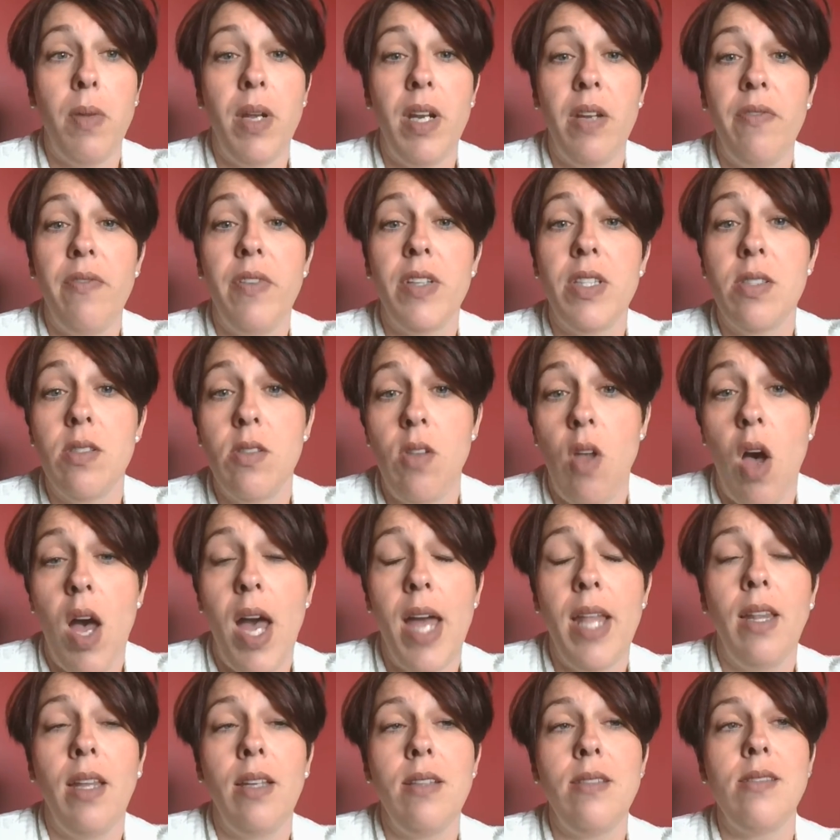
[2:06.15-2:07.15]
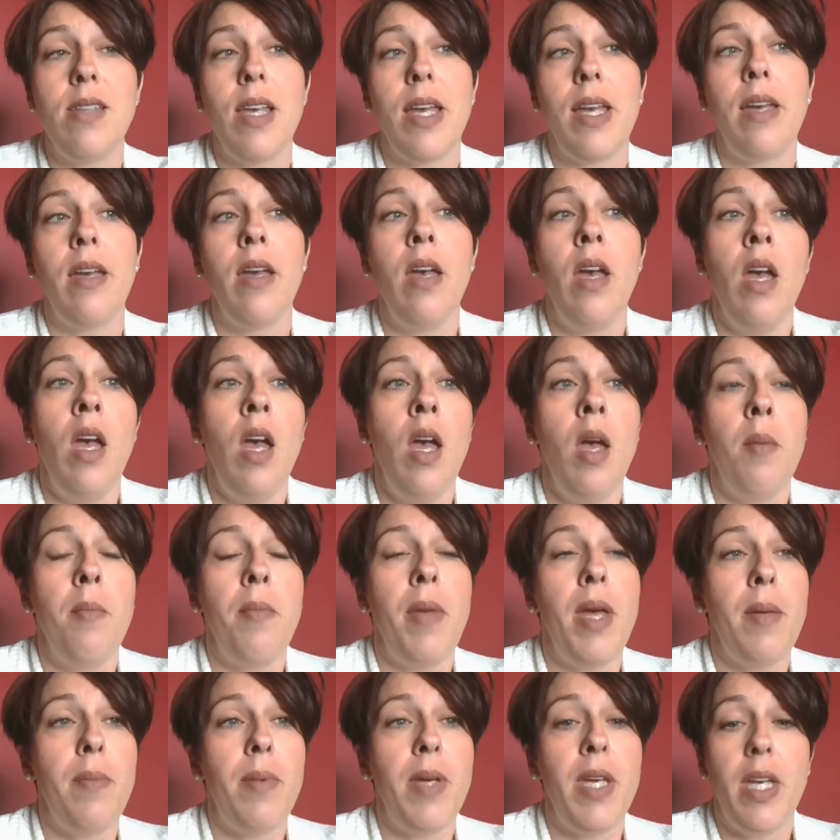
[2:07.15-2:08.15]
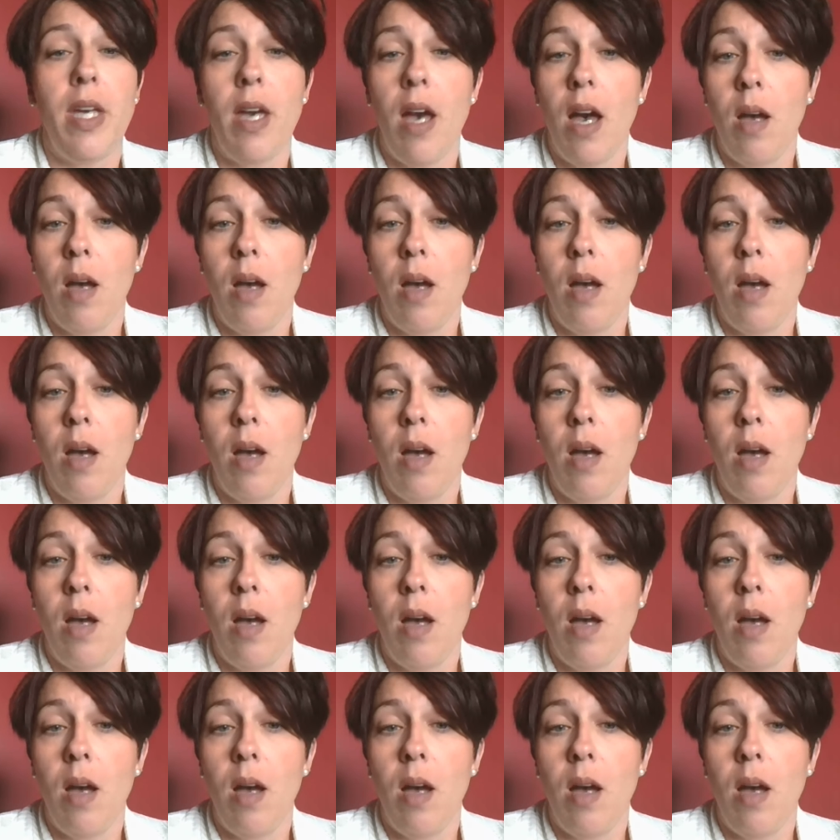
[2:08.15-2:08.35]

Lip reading: But if it's not, let's say maybe